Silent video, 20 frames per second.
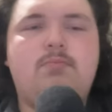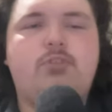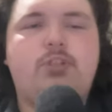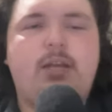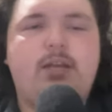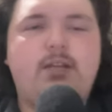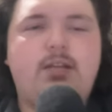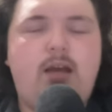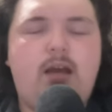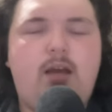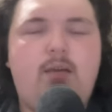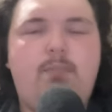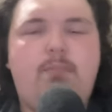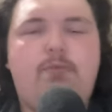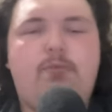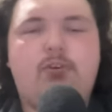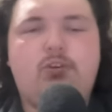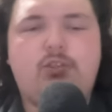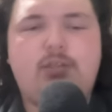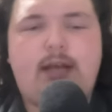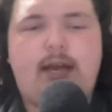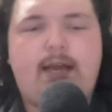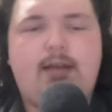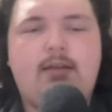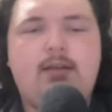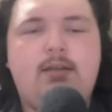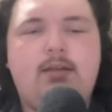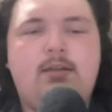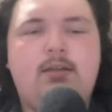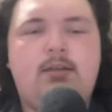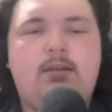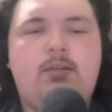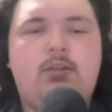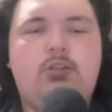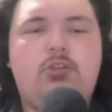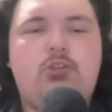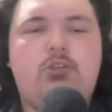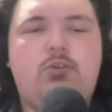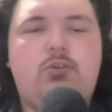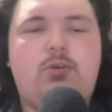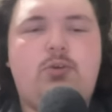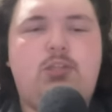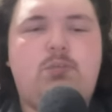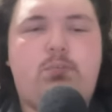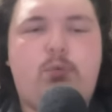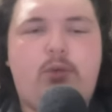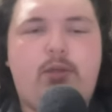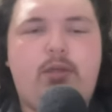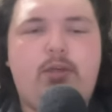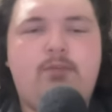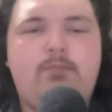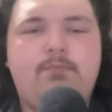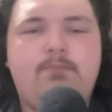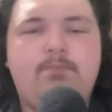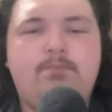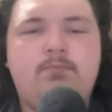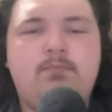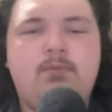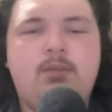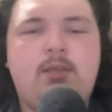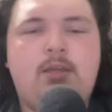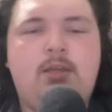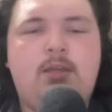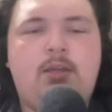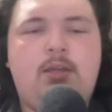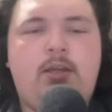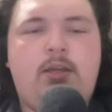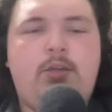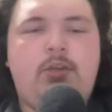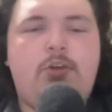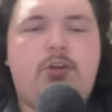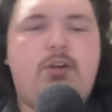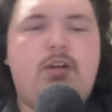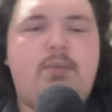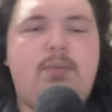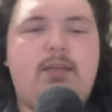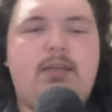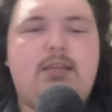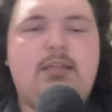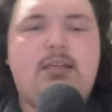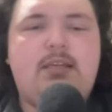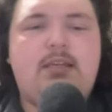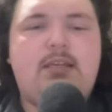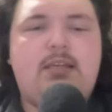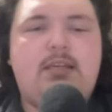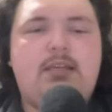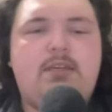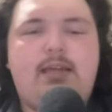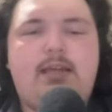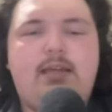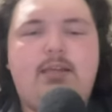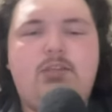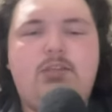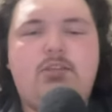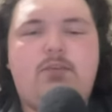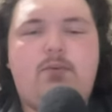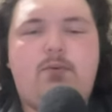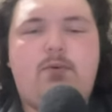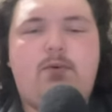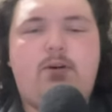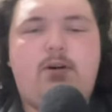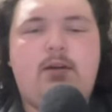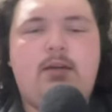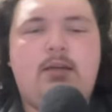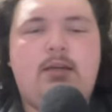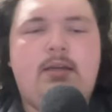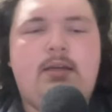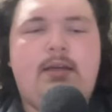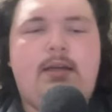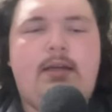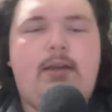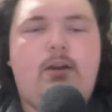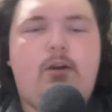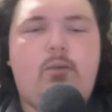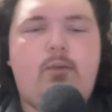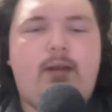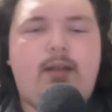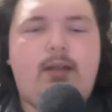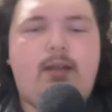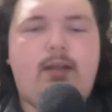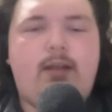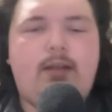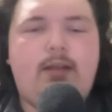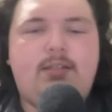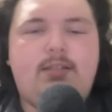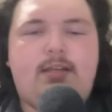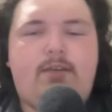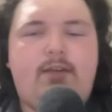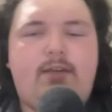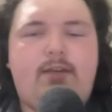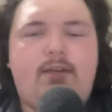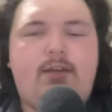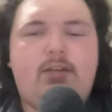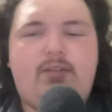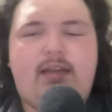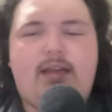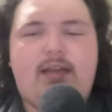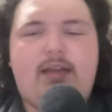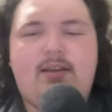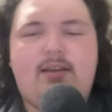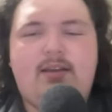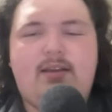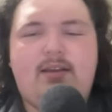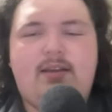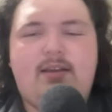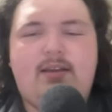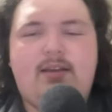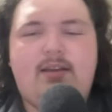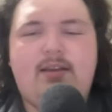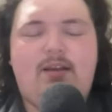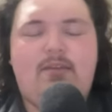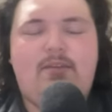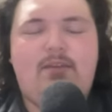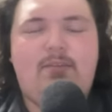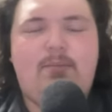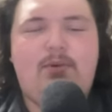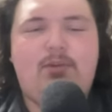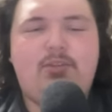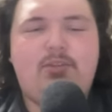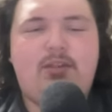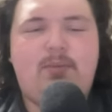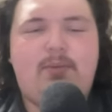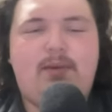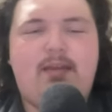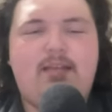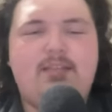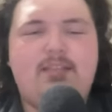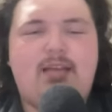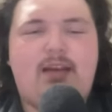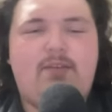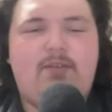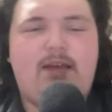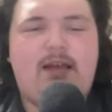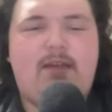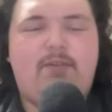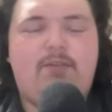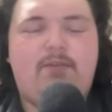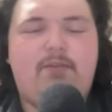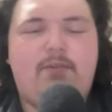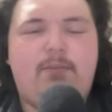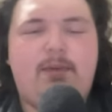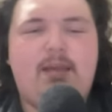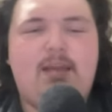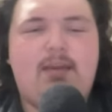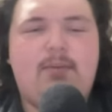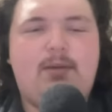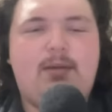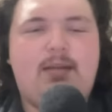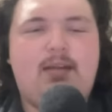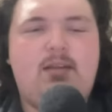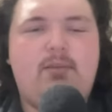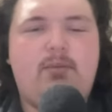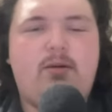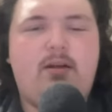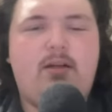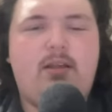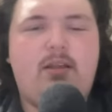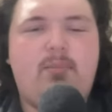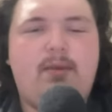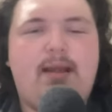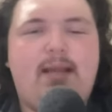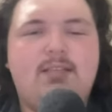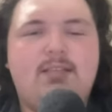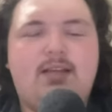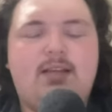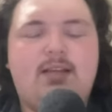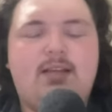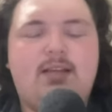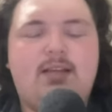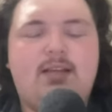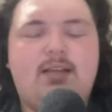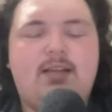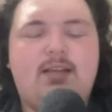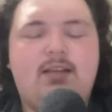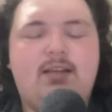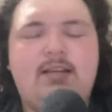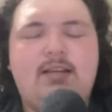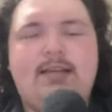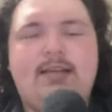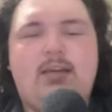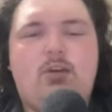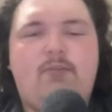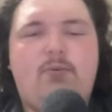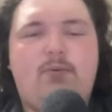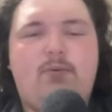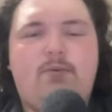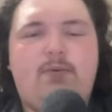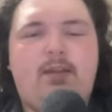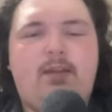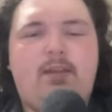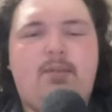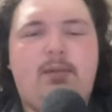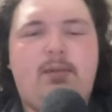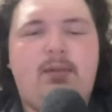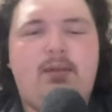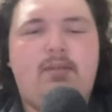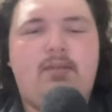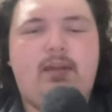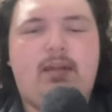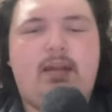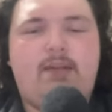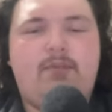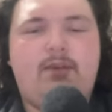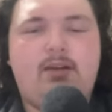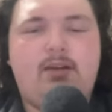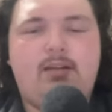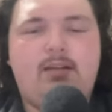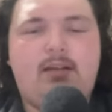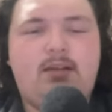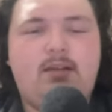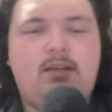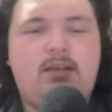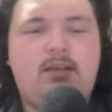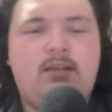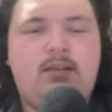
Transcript: J-Dub, for Chet to exploit you. You're going to be leaving lanes for Aaron Wiggins to take advantage of that, of them pushing the pace off of a make, getting the ball out of the basket, going 94 feet in the blink of an eye for a dunk.